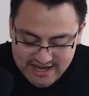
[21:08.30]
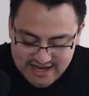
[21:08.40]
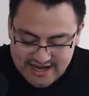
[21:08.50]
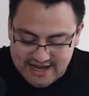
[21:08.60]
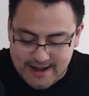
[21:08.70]

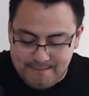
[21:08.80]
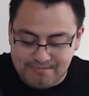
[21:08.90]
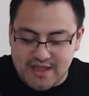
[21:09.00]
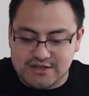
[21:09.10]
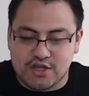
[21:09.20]
Works.
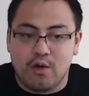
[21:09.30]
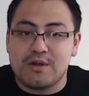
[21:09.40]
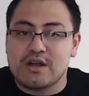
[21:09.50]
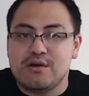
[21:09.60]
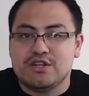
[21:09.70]
So
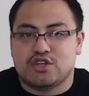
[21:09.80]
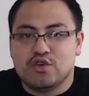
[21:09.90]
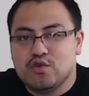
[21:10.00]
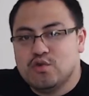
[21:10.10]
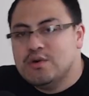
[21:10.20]
we're going
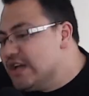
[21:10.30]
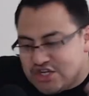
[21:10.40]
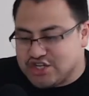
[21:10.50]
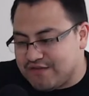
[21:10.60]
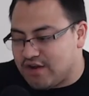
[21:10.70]
to
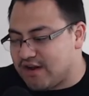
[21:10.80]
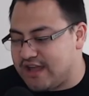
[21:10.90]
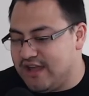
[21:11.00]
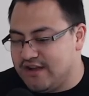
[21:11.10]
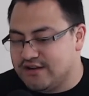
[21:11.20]
shift our
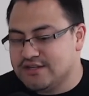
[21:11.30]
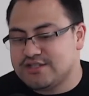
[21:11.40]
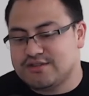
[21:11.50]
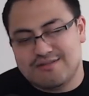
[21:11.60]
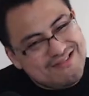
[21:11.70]

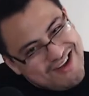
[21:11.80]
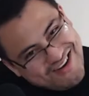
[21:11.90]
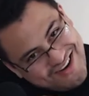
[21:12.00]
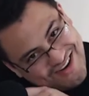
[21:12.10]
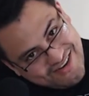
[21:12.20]
gears. Shift the
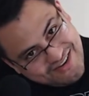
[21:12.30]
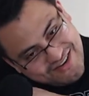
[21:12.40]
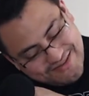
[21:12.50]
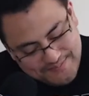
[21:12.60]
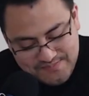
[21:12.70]
gears?
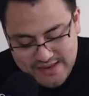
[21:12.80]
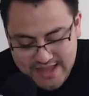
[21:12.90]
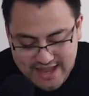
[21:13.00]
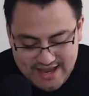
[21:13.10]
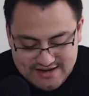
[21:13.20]

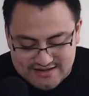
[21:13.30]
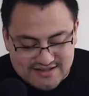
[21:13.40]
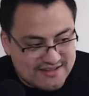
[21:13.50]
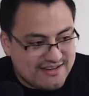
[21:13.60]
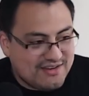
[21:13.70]
What the
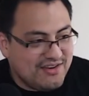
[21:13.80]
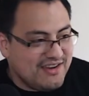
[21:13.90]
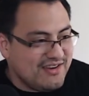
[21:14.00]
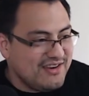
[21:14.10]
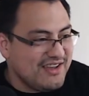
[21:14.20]
fuck kind of
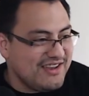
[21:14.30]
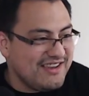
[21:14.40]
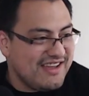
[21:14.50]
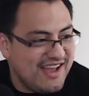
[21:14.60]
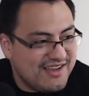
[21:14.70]
gears do you
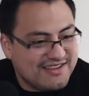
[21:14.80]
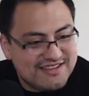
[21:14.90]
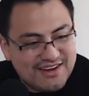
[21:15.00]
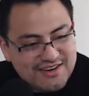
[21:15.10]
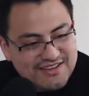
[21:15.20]
have,
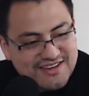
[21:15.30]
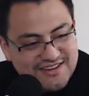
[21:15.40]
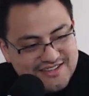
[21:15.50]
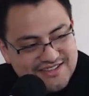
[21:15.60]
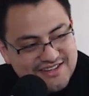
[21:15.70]
bro?
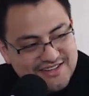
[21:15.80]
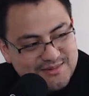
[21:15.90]
They're